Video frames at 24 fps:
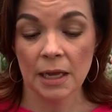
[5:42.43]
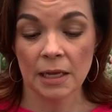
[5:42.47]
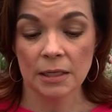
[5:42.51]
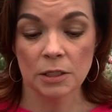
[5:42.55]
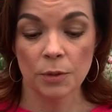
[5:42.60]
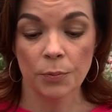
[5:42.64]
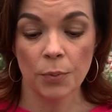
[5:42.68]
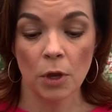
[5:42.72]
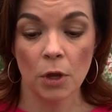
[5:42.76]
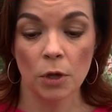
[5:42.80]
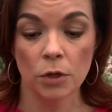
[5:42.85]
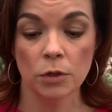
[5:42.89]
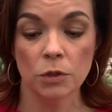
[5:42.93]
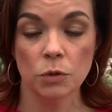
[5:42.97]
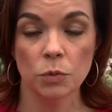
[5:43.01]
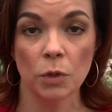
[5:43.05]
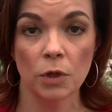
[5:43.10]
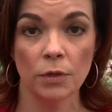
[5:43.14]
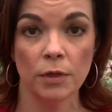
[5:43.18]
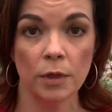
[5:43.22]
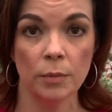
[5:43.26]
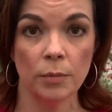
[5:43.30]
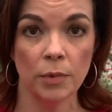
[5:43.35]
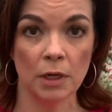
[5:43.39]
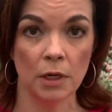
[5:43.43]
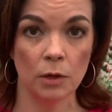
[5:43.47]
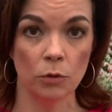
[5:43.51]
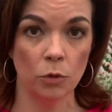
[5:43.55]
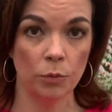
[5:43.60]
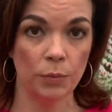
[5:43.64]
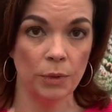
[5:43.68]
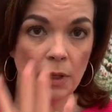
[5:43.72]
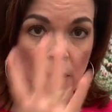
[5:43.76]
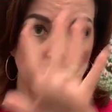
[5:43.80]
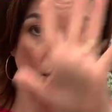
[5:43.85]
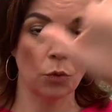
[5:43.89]
I suppose, with it, but it
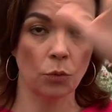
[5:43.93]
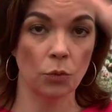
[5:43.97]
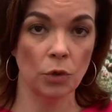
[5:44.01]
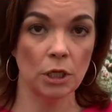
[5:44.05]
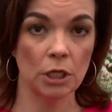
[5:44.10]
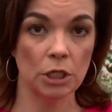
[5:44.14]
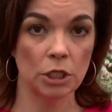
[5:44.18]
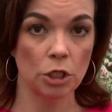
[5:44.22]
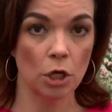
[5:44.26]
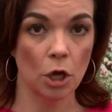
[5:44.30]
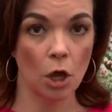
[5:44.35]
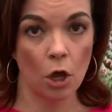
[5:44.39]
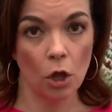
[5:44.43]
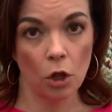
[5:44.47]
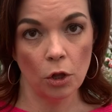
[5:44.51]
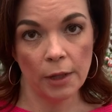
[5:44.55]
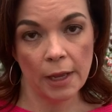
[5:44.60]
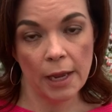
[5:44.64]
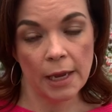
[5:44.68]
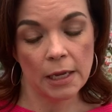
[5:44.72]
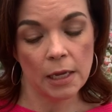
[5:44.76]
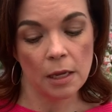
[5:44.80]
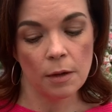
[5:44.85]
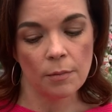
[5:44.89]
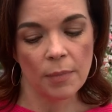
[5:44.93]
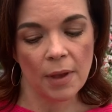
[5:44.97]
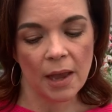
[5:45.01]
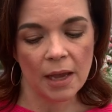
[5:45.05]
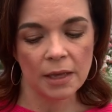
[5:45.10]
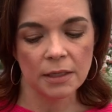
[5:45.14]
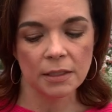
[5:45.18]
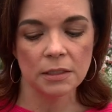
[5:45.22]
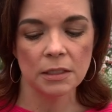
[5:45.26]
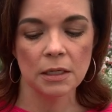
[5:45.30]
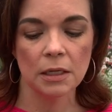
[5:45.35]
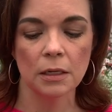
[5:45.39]
would be like a really tall hanging
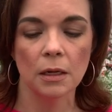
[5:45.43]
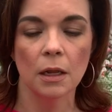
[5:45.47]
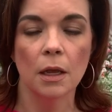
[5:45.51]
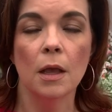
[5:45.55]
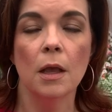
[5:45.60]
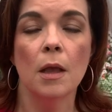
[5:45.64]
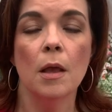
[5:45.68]
basket.